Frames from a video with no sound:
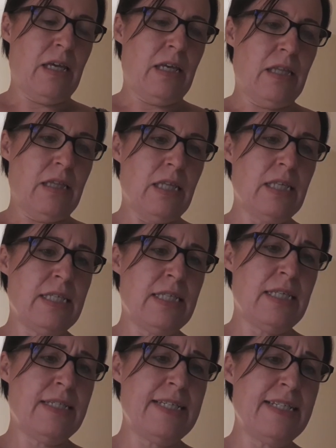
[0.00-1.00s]
"This is
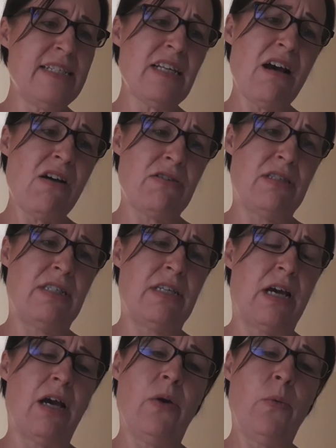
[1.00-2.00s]
a
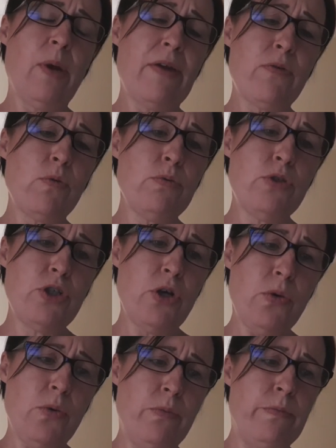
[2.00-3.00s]
disaster. We're all
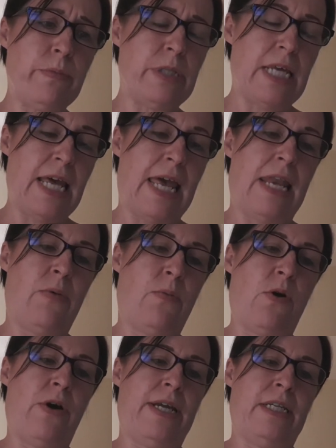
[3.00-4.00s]
doomed," Ella
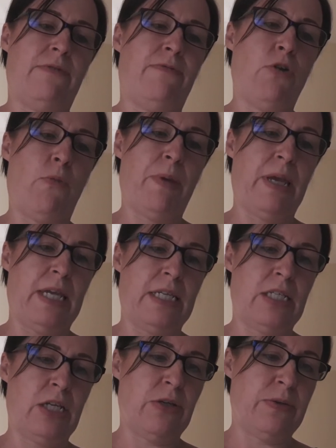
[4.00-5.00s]
whined, flopping
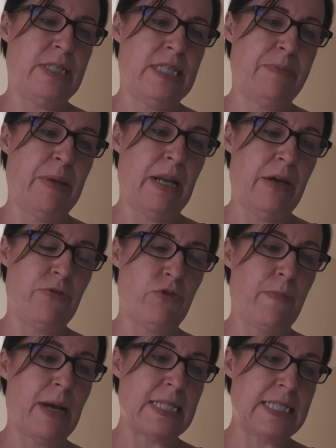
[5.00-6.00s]
into Lucy's pillow
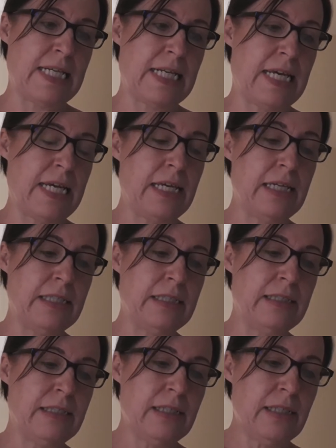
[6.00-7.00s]
dramatically.
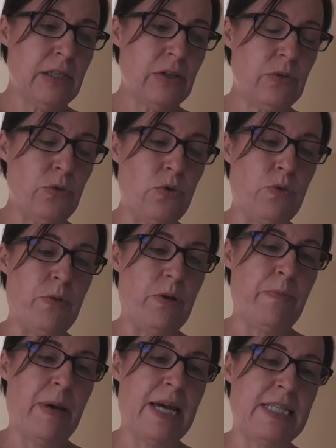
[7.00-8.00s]
Norman
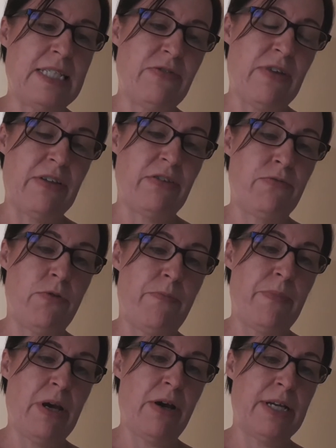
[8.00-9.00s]
paced around the room
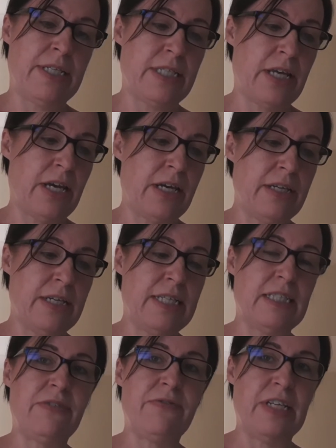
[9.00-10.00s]
behind her,
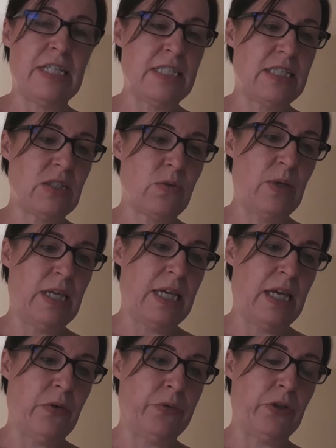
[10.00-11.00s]
his feet squeaking
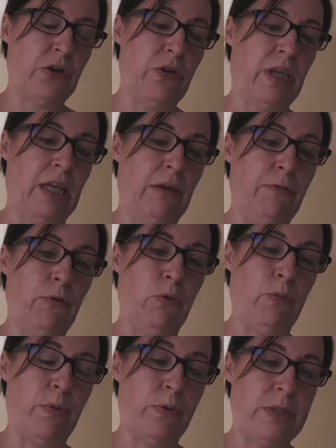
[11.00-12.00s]
on the creaky
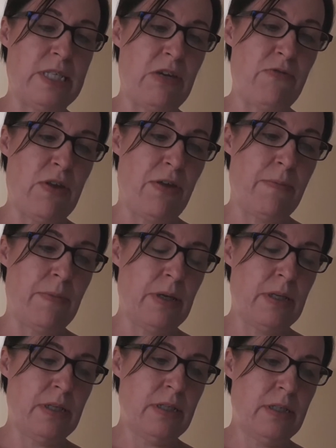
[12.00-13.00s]
floorboards in rhythm.
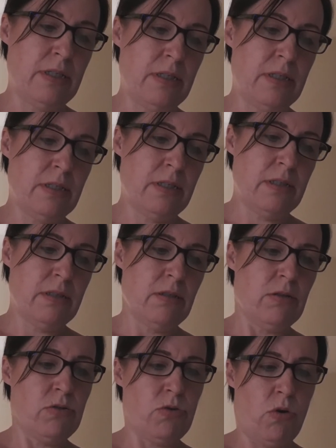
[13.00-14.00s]

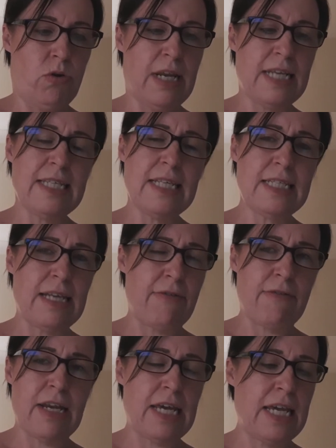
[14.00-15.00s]
"Not
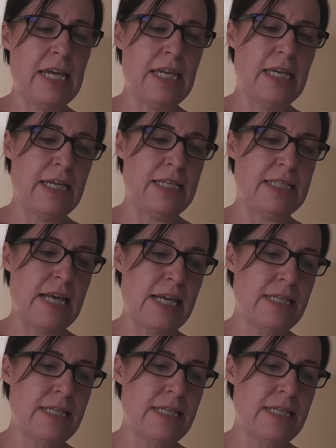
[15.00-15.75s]
necessarily," he said.